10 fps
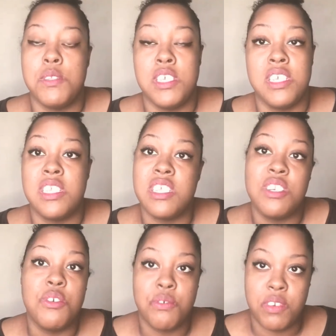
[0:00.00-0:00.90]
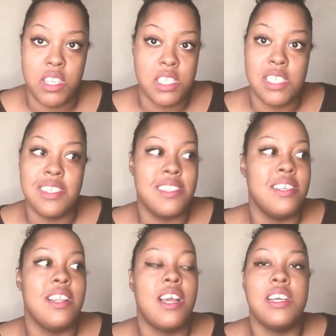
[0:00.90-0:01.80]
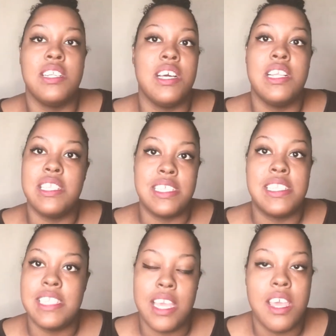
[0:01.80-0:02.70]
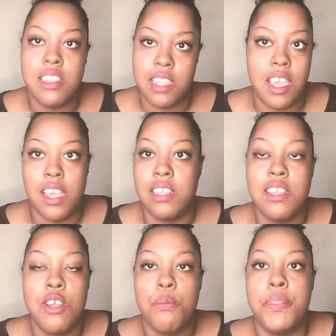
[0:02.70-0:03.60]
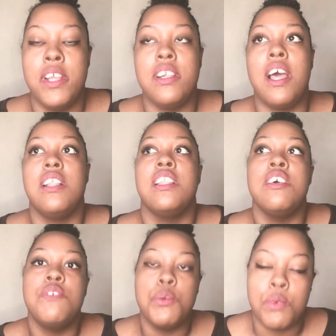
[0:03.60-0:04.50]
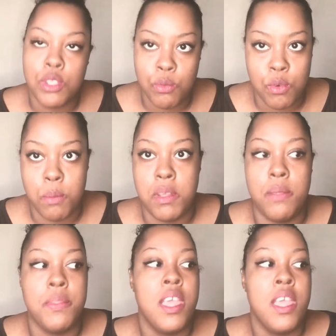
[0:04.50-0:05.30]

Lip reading: to your single friends because they're not going to understand that. They're not living with a woman.